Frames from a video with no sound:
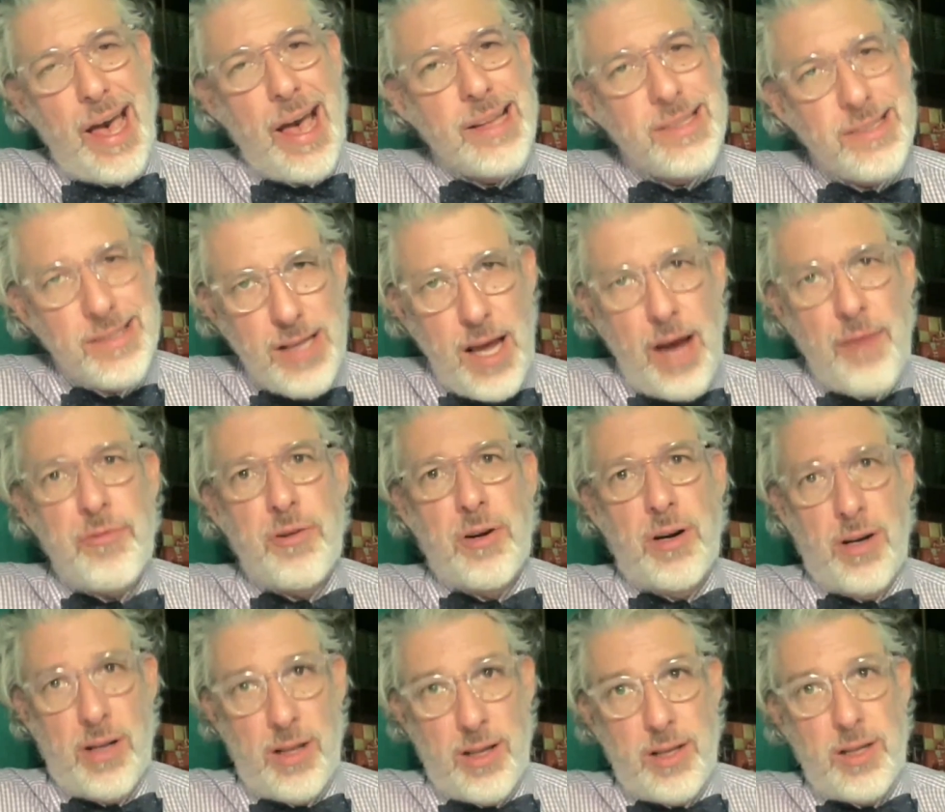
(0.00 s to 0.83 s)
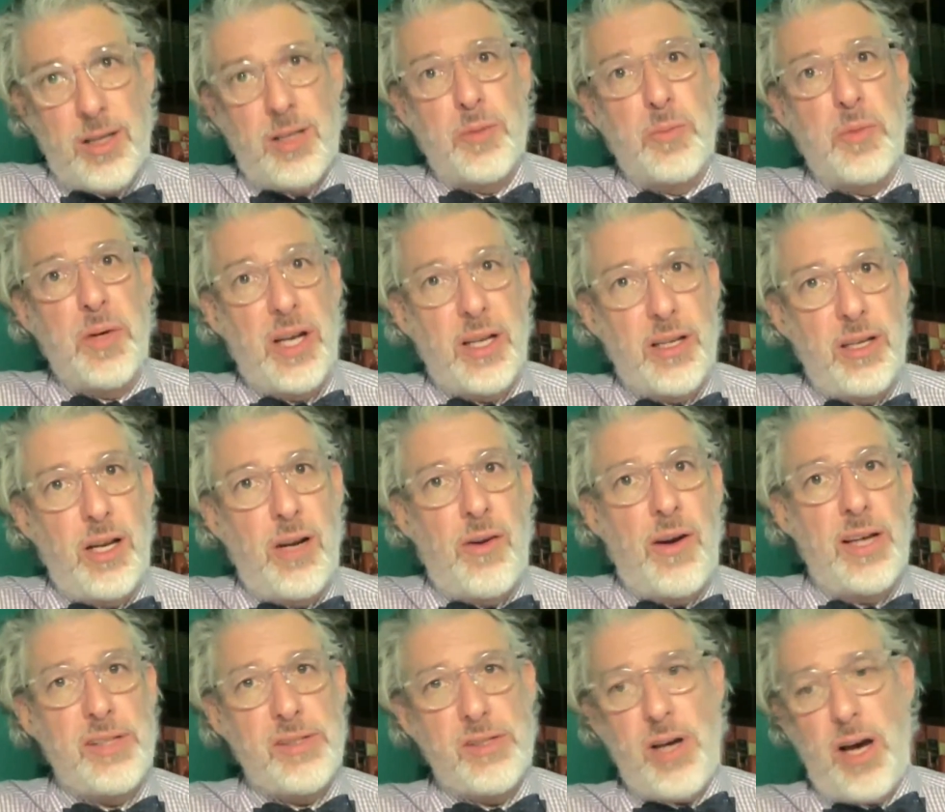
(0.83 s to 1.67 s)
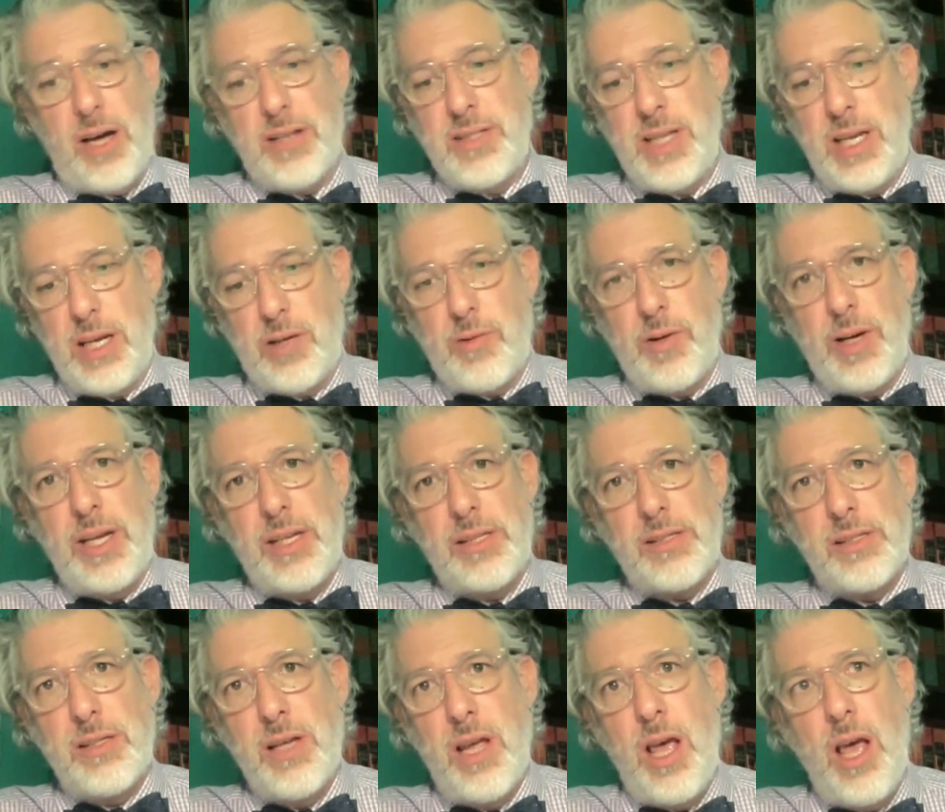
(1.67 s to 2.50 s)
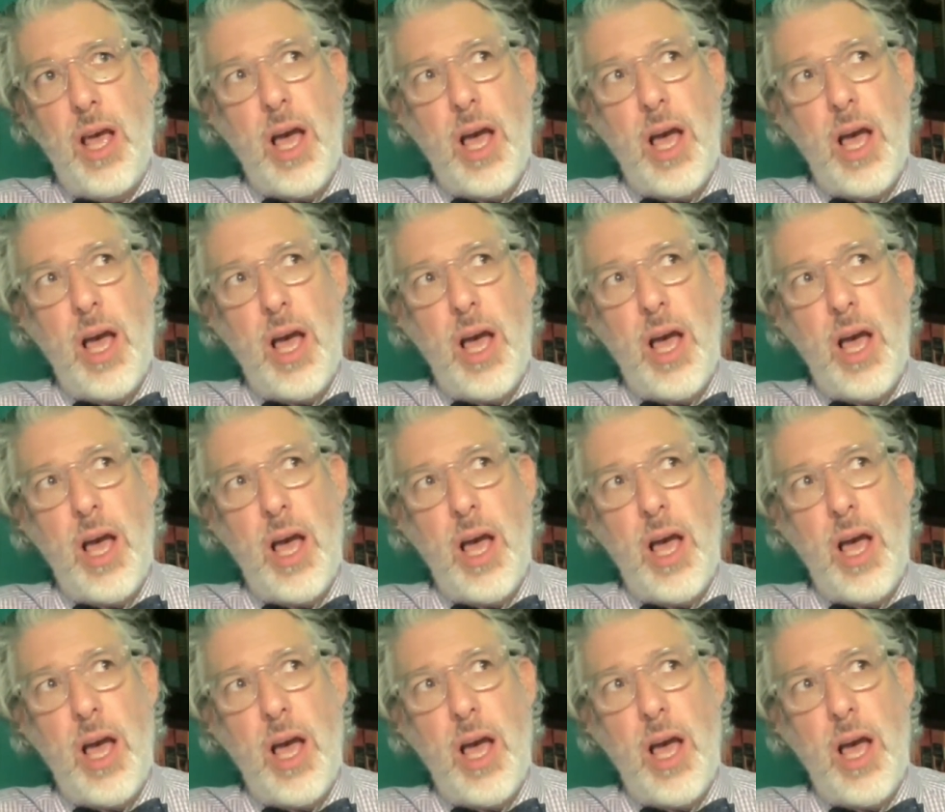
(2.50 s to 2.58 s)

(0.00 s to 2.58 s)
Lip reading: suffered a little bit. I saw a decrease.